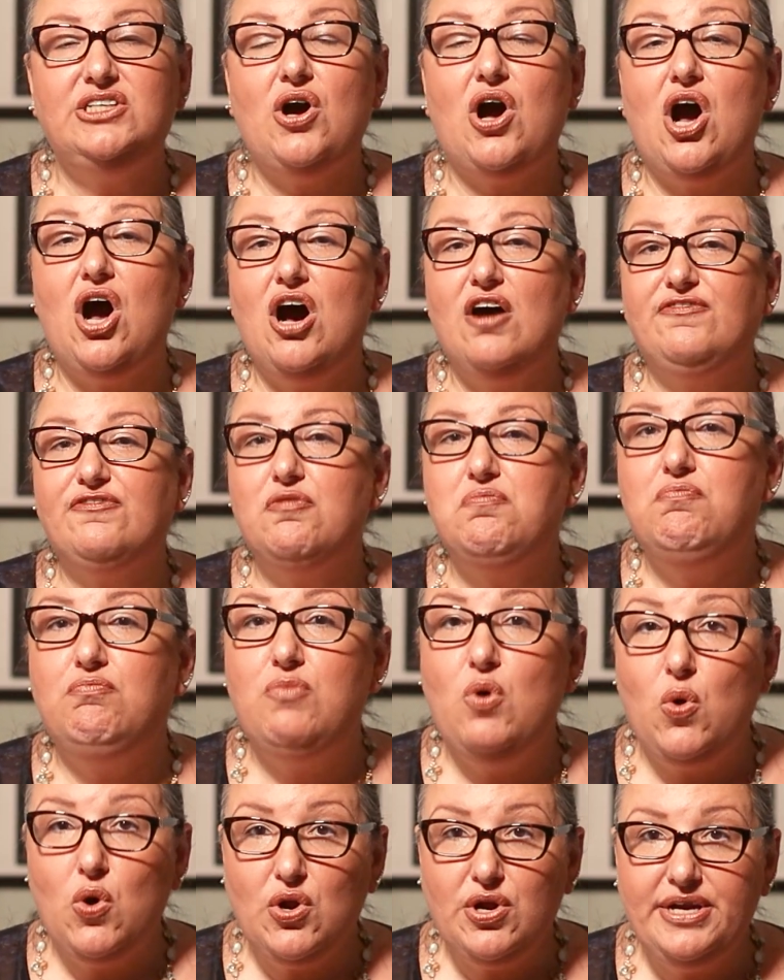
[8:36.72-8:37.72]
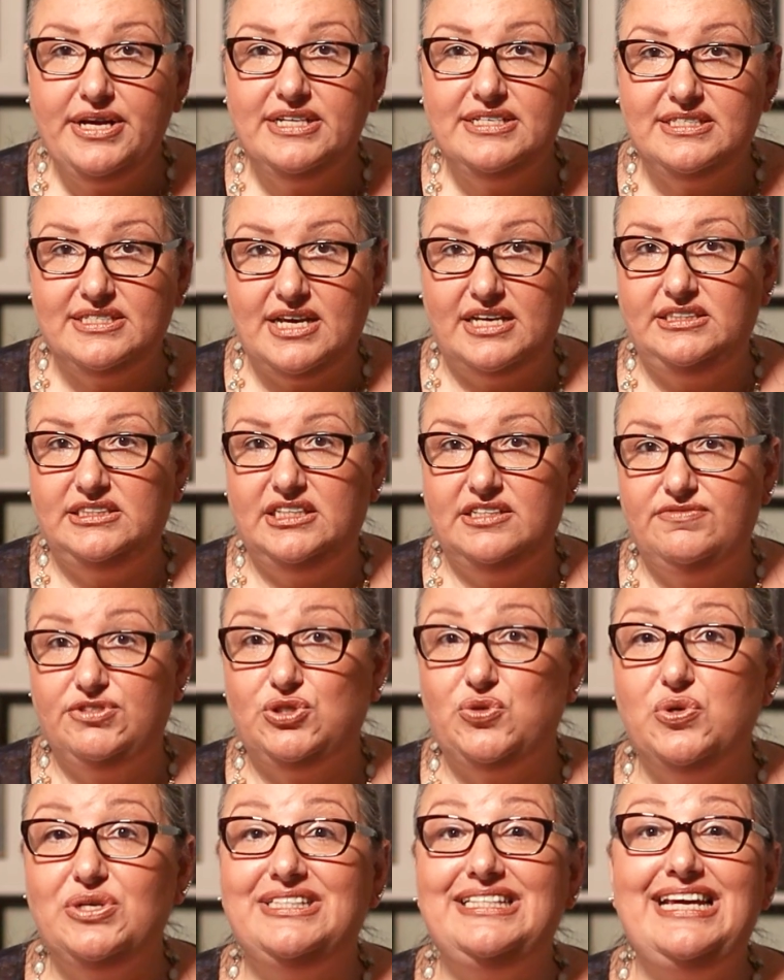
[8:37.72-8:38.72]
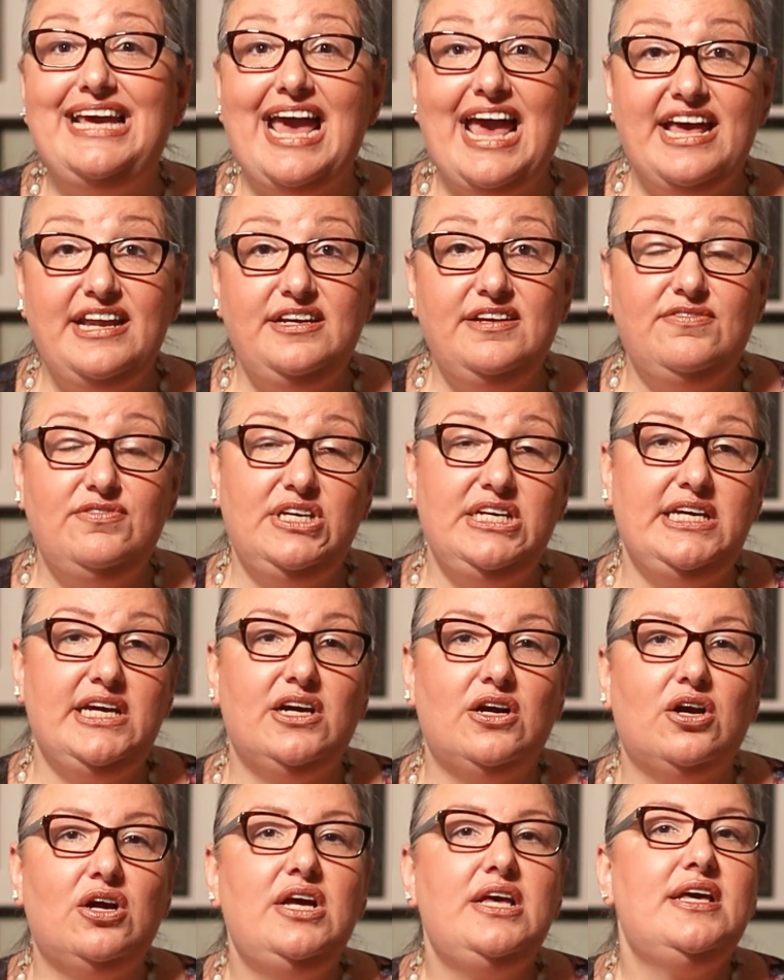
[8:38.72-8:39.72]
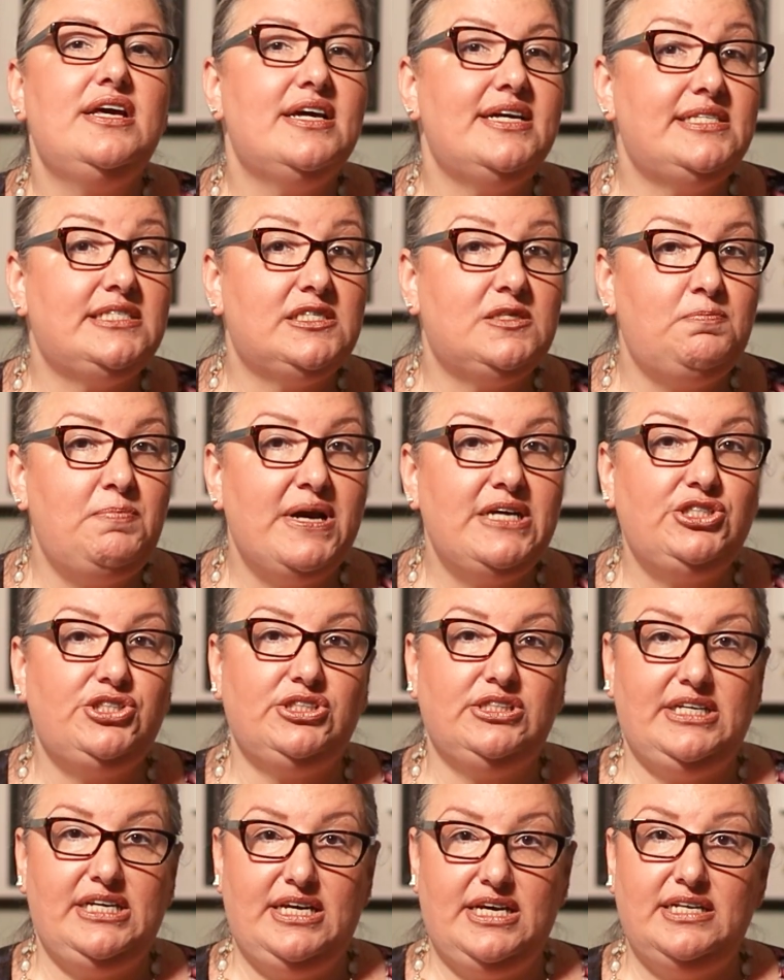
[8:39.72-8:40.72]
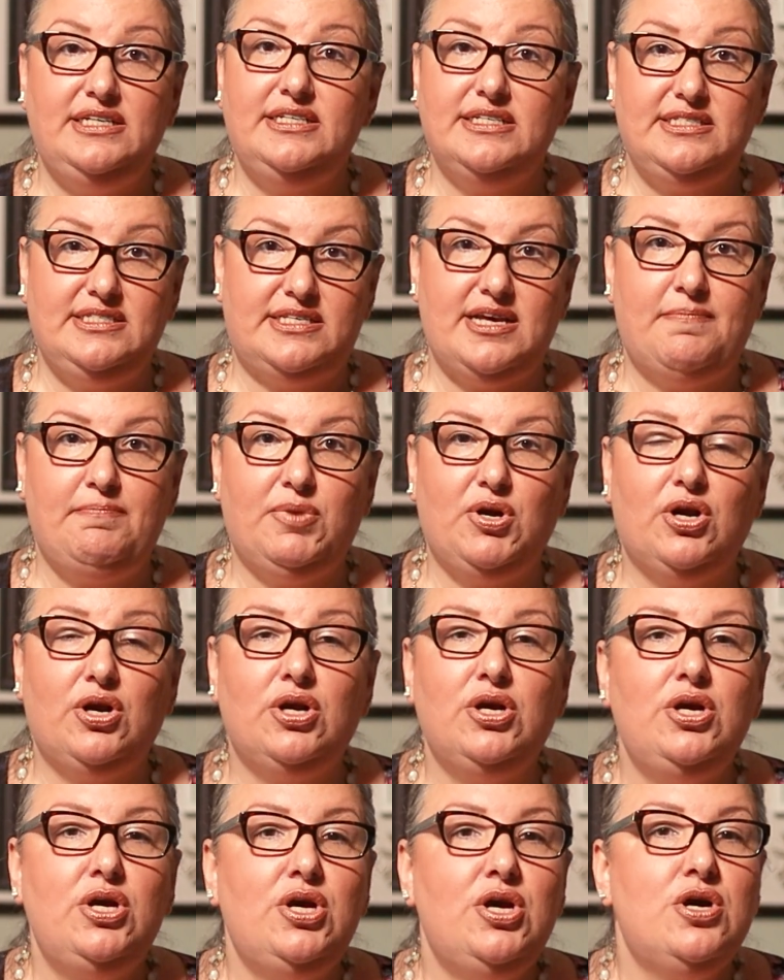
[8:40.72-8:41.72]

to offer more incentives towards the end of the year, especially in December.